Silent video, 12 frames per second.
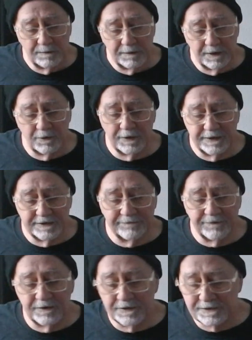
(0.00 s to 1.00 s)
The only
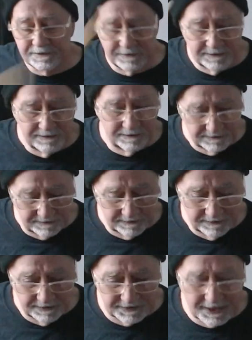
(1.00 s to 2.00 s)
difference
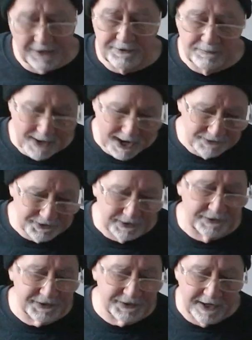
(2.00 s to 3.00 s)
is now you're
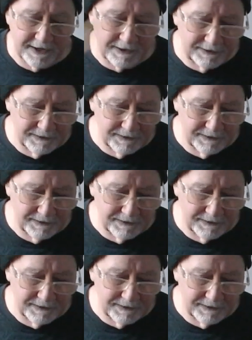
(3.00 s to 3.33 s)
bouncing this hand.